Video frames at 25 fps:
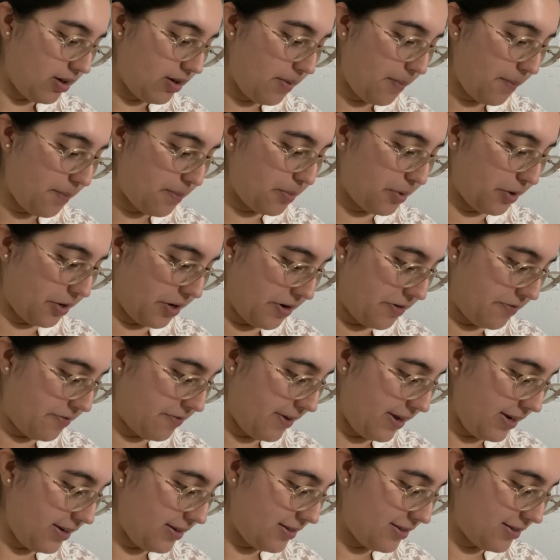
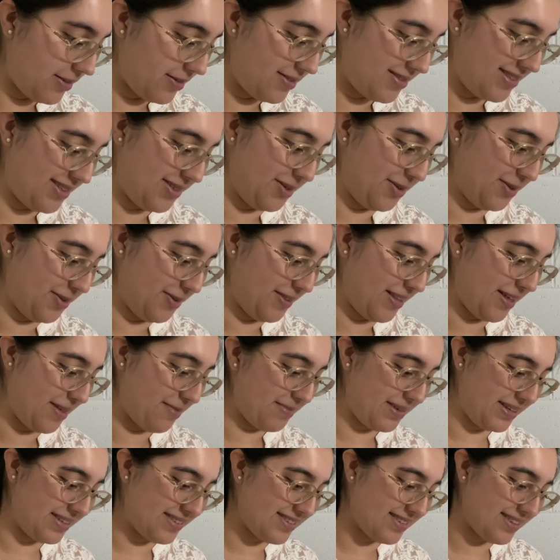Perfect. So that
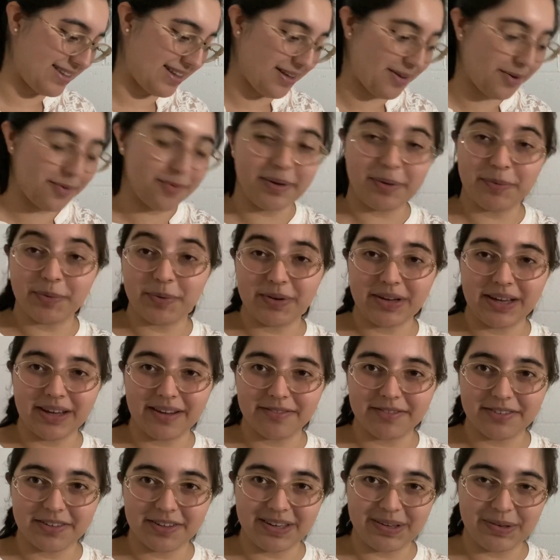means that we won't have
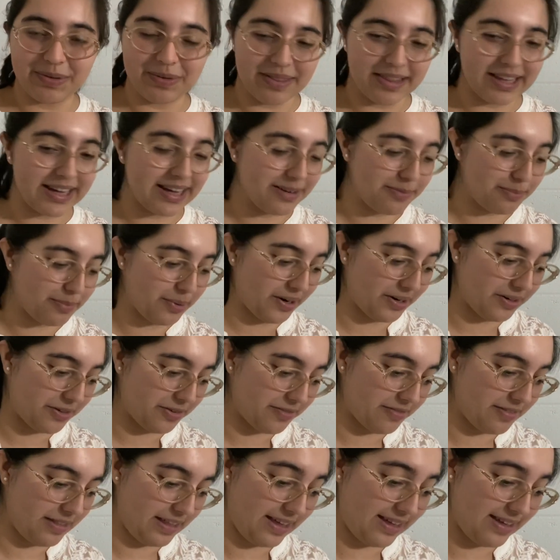to do that part of
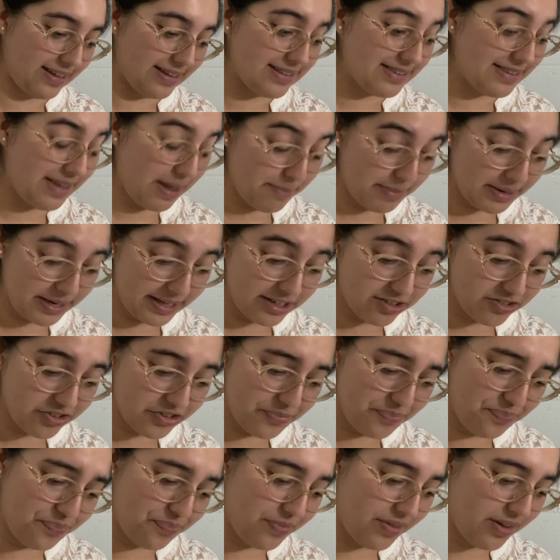the examination.
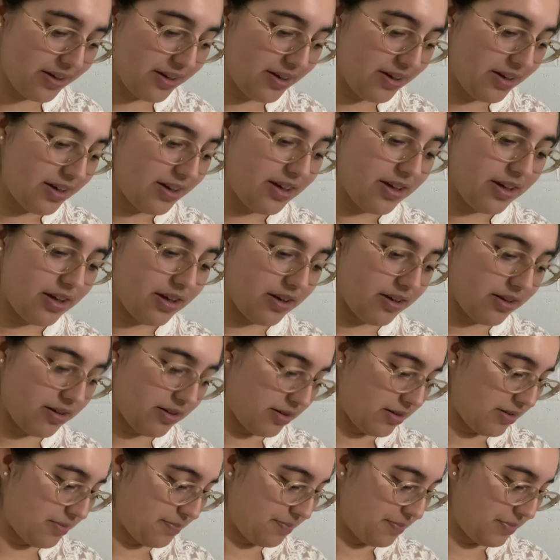
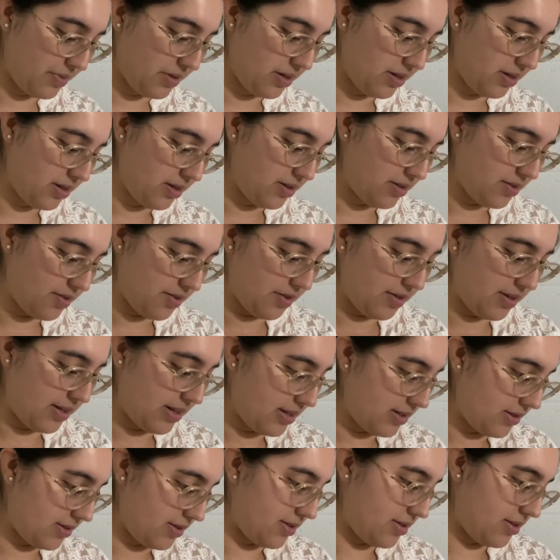So
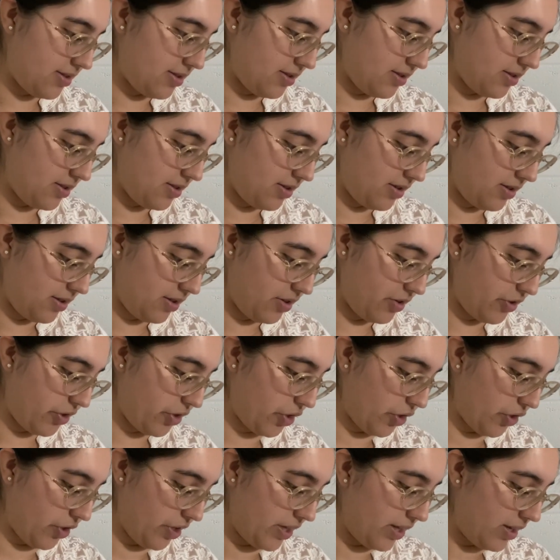that's
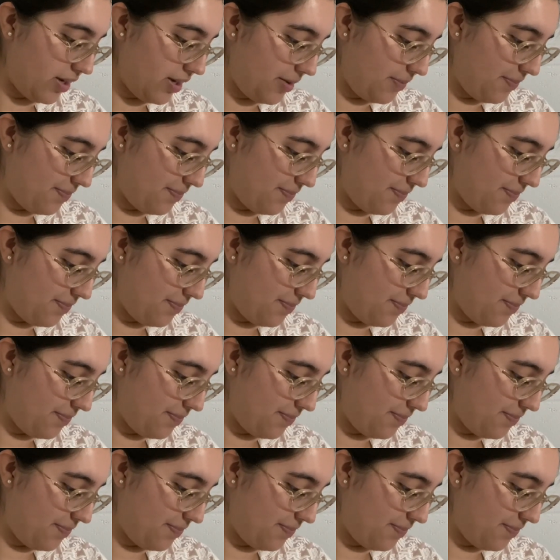good.